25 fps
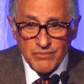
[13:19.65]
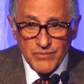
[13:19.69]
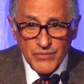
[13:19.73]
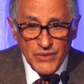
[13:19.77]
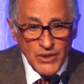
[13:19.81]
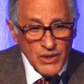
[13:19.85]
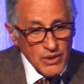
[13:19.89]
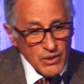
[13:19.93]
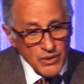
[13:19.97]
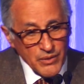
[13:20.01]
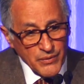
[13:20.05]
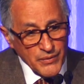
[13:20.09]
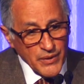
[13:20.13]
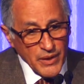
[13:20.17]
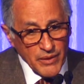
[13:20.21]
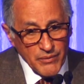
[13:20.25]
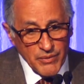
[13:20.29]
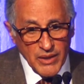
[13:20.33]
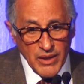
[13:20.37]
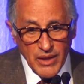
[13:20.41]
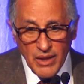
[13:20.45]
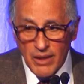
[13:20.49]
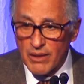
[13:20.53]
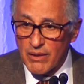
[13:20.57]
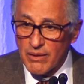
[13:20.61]
You know, if you have a
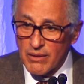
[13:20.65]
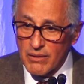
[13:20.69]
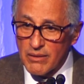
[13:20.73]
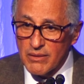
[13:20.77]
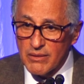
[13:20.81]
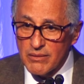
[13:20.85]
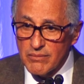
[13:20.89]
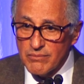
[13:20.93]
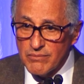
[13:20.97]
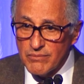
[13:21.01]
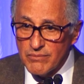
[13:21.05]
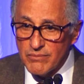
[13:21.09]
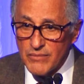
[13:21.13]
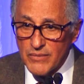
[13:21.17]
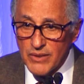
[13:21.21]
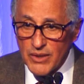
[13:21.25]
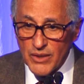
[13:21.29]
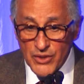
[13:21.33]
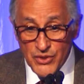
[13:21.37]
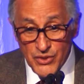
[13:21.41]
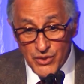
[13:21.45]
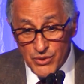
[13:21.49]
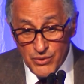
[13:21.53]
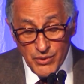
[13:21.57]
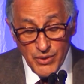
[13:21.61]
car,
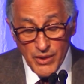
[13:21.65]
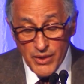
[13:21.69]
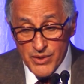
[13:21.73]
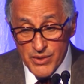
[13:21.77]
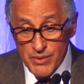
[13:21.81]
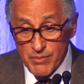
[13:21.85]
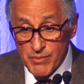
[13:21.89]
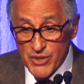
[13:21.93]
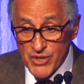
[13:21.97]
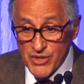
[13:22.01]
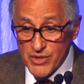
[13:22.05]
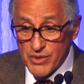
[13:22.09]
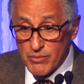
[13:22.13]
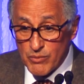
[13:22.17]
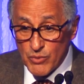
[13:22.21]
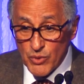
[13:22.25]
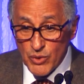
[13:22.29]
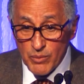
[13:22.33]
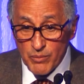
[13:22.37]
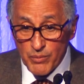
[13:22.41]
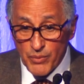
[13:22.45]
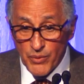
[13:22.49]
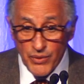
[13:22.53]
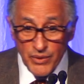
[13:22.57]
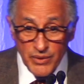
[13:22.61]
is the transmission more
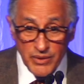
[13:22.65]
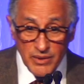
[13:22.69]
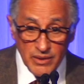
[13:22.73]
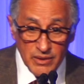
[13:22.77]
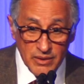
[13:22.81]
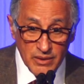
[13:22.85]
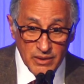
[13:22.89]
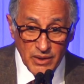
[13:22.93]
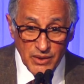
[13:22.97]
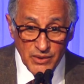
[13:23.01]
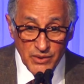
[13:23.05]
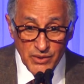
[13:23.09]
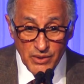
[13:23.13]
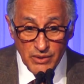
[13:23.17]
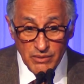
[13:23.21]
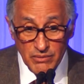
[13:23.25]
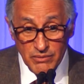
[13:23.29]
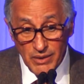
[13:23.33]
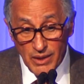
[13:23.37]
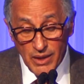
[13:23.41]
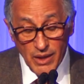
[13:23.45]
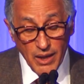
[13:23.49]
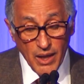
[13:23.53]
important than the engine?